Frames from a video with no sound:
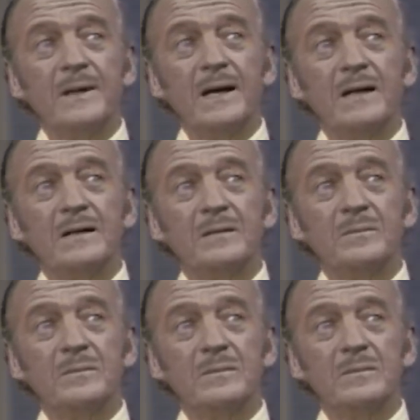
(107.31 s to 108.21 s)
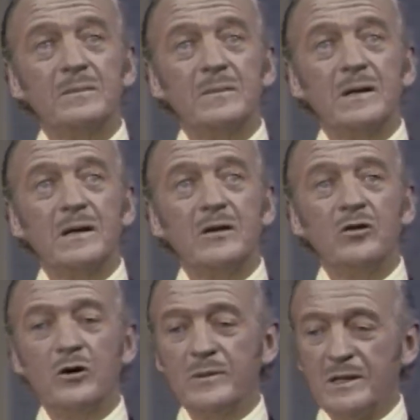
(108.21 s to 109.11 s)
And in
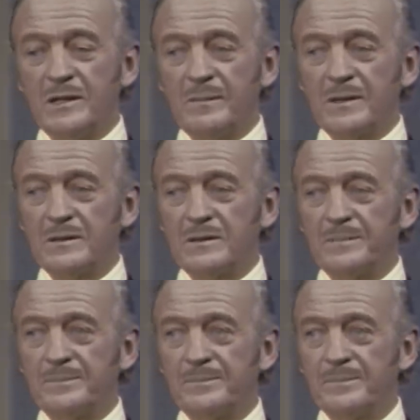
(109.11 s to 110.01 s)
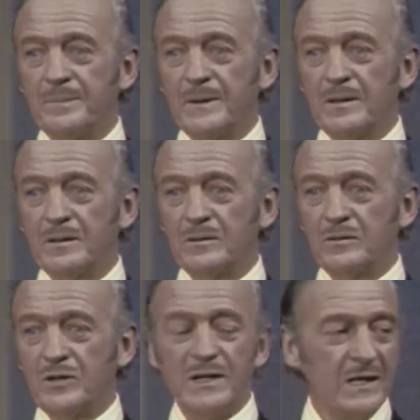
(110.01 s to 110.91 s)
Normandy, about
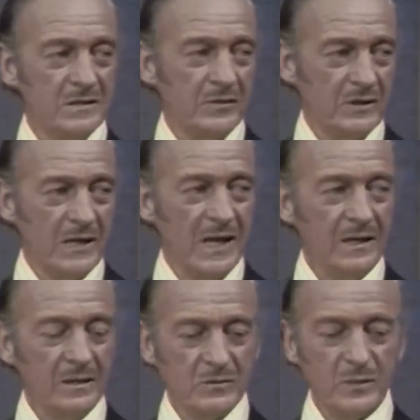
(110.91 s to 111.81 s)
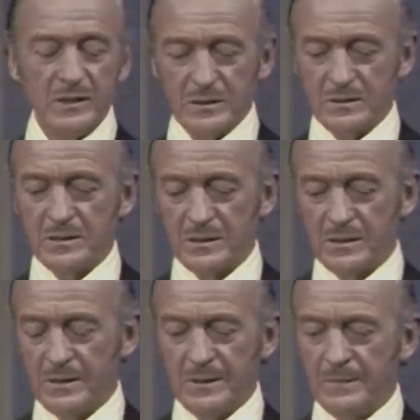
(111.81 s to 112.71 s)
3 days after the landing, there was one
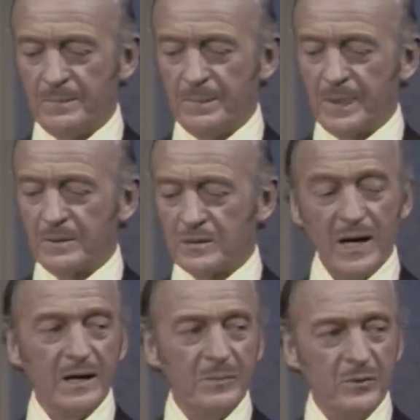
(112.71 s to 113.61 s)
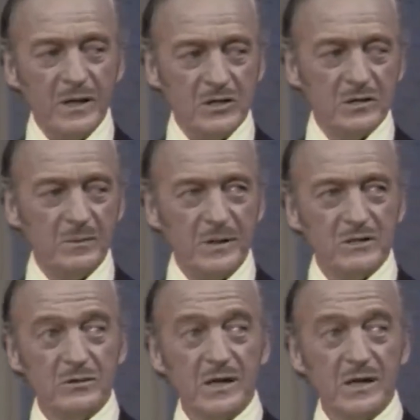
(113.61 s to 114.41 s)
tiny bridge at a place called